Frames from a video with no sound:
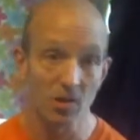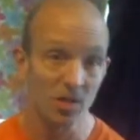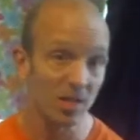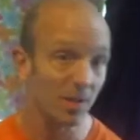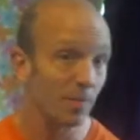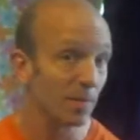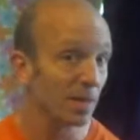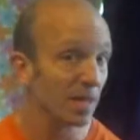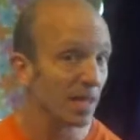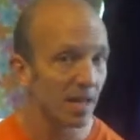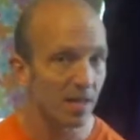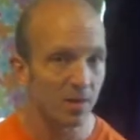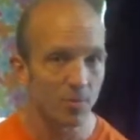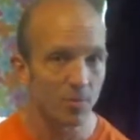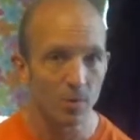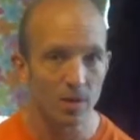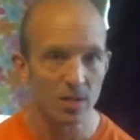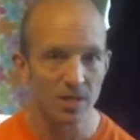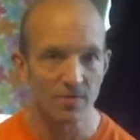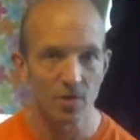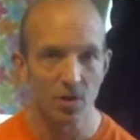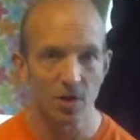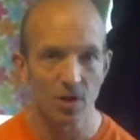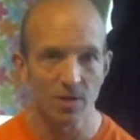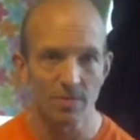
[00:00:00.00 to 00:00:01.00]
or some of the other
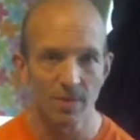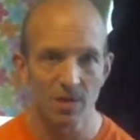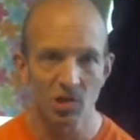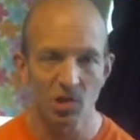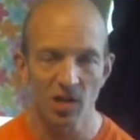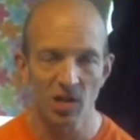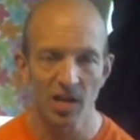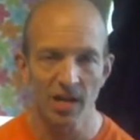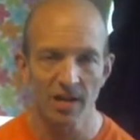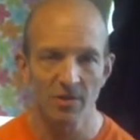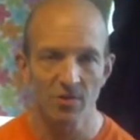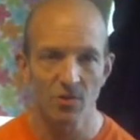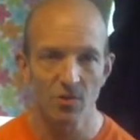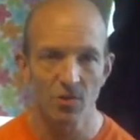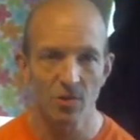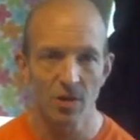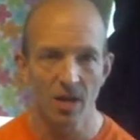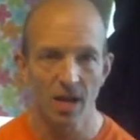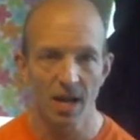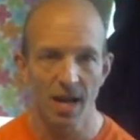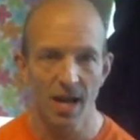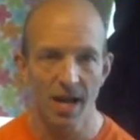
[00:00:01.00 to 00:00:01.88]
ones I've got on my channel,